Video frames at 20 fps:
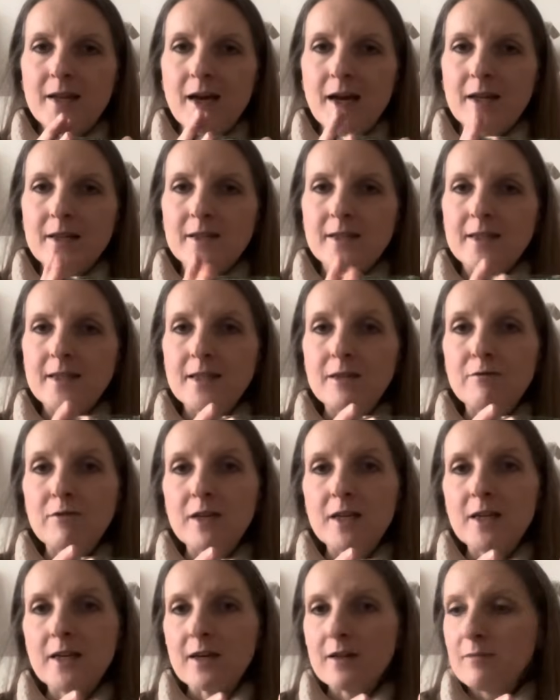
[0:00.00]
and
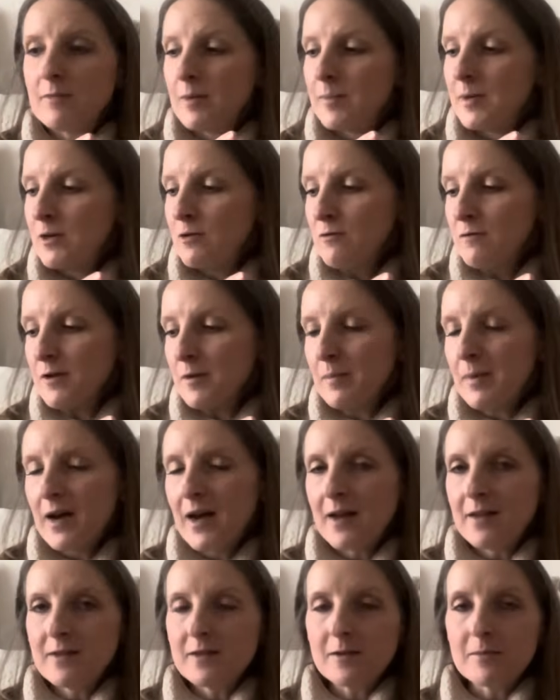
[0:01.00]
TV and maybe go for a
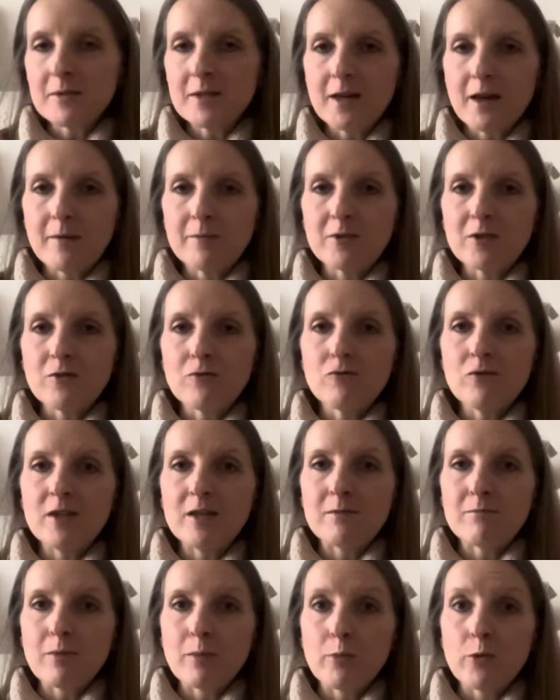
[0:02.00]
bath sometimes and read
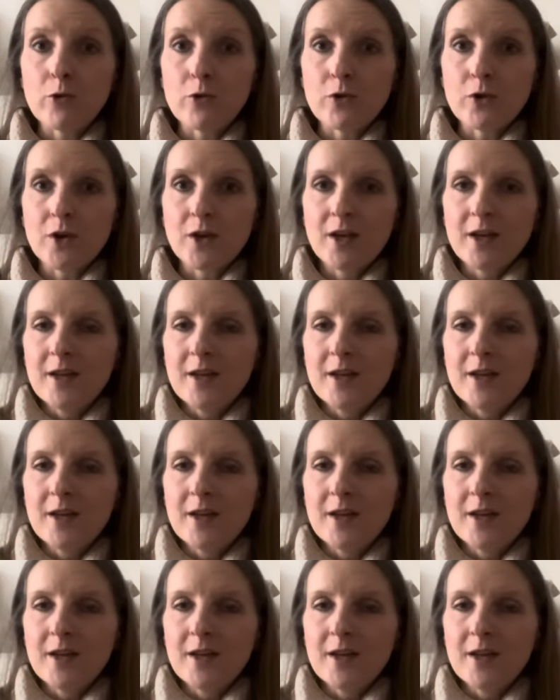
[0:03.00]
my book.